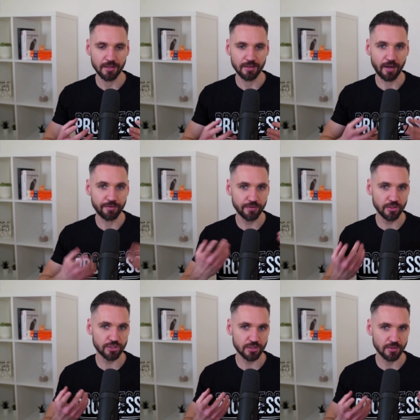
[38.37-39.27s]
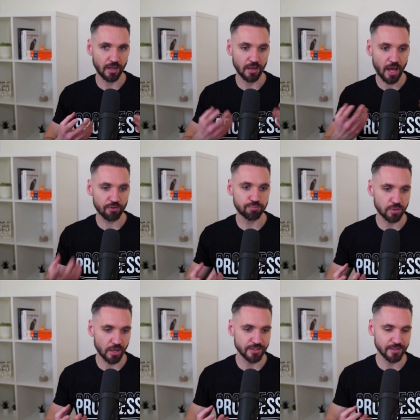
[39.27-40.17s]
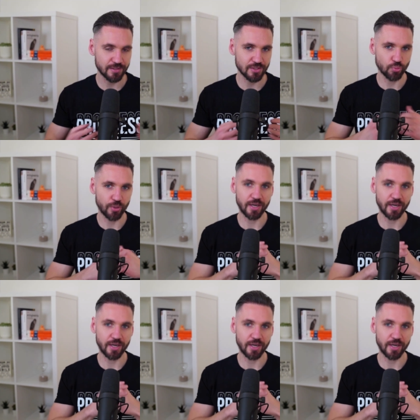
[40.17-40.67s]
I finished a lot of projects where I